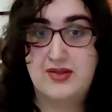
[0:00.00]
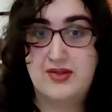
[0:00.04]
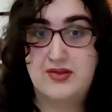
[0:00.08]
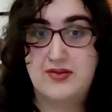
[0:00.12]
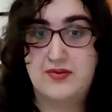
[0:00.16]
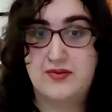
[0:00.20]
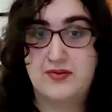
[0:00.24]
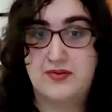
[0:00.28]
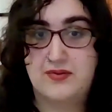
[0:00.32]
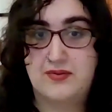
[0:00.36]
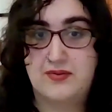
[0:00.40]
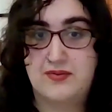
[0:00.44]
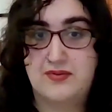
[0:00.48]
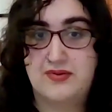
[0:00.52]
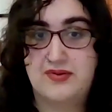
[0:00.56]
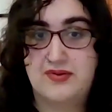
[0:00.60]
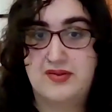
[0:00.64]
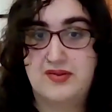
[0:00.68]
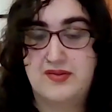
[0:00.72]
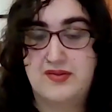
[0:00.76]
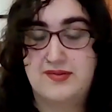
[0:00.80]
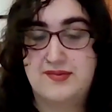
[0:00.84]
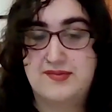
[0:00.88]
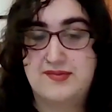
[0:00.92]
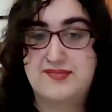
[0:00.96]
who
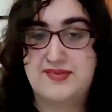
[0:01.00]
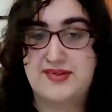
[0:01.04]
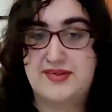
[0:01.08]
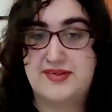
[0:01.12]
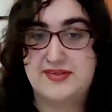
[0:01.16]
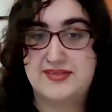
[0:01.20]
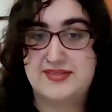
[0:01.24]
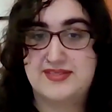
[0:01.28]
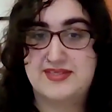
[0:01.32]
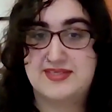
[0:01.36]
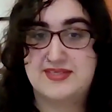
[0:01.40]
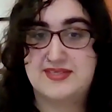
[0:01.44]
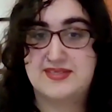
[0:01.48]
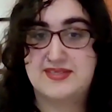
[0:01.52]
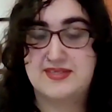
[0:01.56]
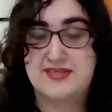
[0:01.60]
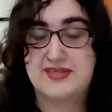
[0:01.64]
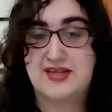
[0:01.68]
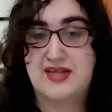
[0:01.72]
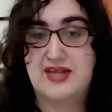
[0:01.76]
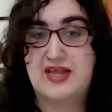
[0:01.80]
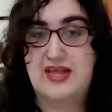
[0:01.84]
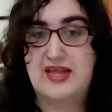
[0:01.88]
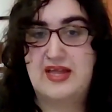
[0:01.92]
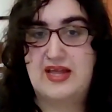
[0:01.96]
felt
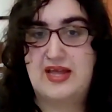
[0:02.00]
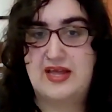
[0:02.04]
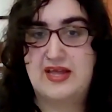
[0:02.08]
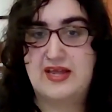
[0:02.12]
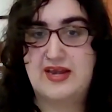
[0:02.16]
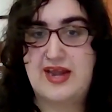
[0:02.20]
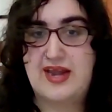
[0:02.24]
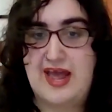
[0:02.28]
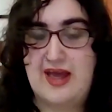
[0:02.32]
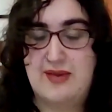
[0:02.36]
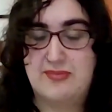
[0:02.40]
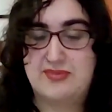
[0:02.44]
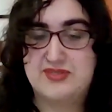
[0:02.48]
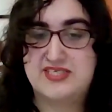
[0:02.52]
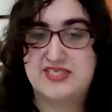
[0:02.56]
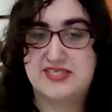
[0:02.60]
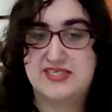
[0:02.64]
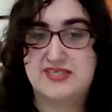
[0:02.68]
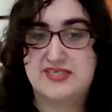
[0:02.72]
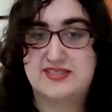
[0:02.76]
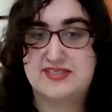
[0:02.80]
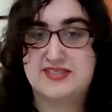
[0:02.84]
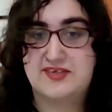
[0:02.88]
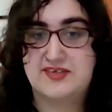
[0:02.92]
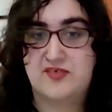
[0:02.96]
an
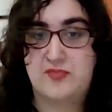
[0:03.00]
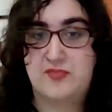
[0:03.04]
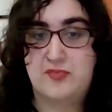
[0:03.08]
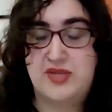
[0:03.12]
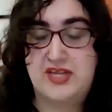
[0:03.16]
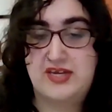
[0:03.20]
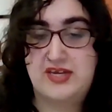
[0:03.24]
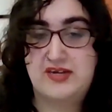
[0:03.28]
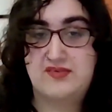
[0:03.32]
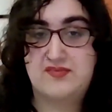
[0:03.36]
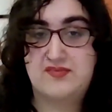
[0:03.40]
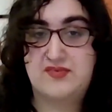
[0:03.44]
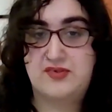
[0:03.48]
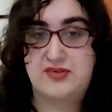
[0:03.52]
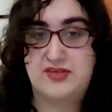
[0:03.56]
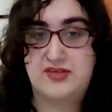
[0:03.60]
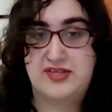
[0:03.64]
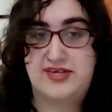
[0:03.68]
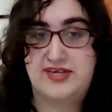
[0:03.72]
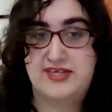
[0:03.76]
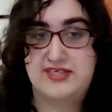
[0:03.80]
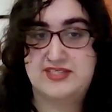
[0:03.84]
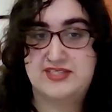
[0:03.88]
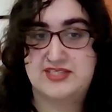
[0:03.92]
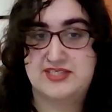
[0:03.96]
absence of meaningful
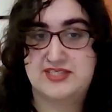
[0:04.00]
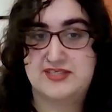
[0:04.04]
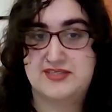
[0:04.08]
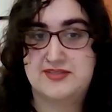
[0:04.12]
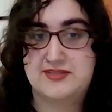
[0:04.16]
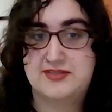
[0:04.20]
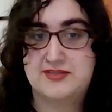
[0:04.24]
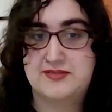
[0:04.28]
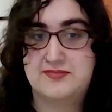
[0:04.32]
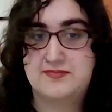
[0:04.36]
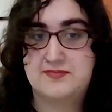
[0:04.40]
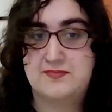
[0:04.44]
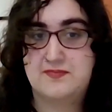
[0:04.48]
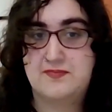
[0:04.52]
connection.